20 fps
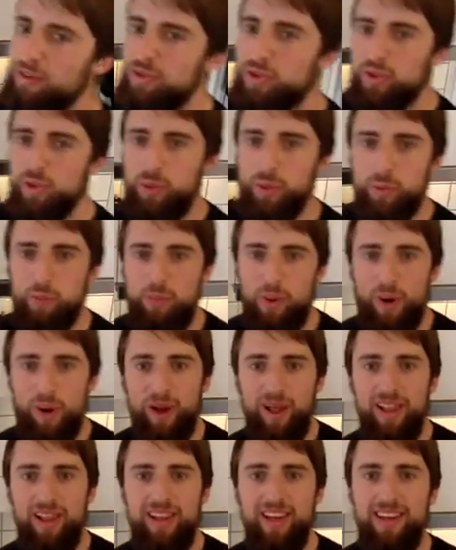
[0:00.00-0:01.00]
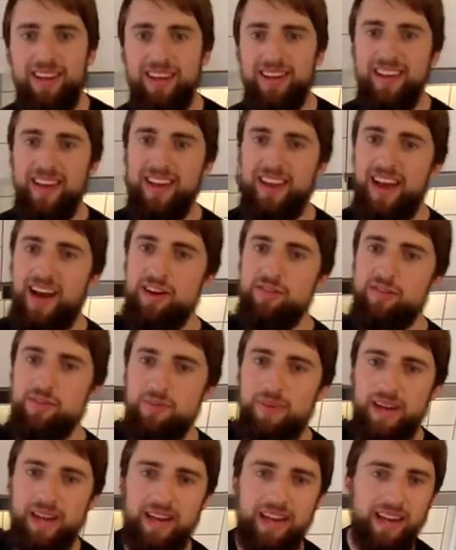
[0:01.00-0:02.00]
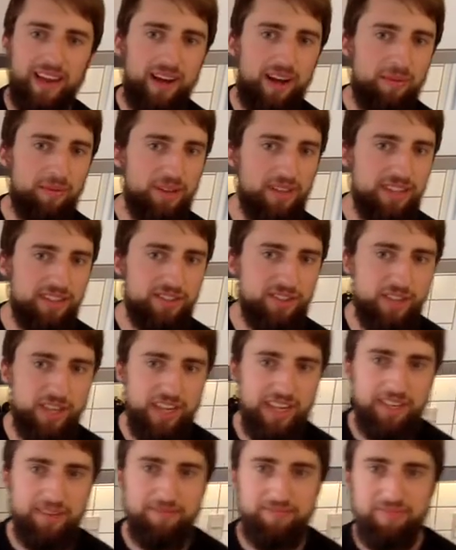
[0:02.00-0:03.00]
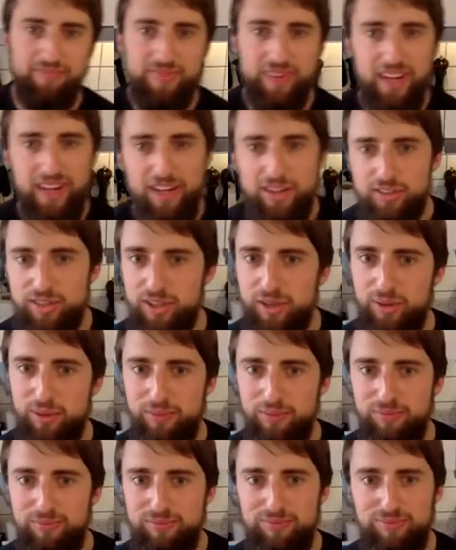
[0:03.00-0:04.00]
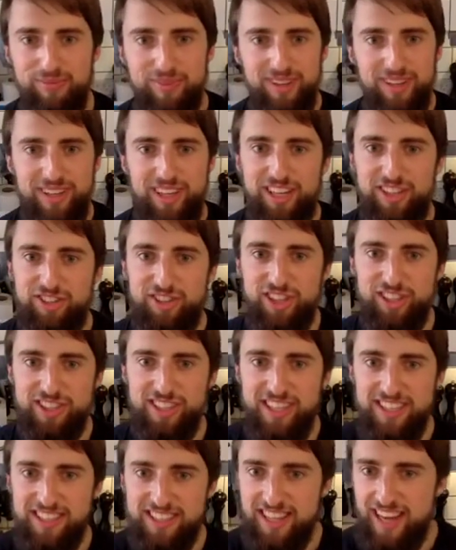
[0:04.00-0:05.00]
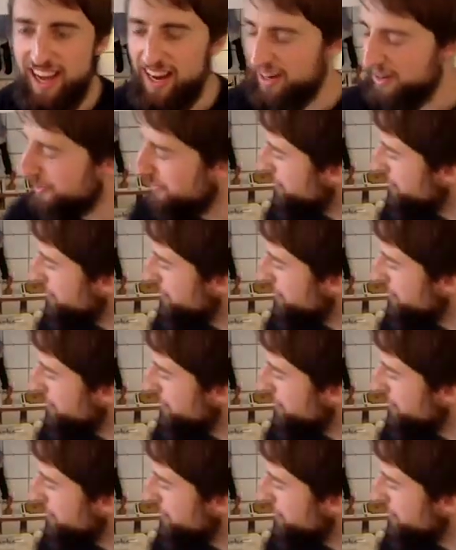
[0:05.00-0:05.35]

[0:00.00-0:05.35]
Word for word: to boil egg and how to make an omelette today. So, let's just get started.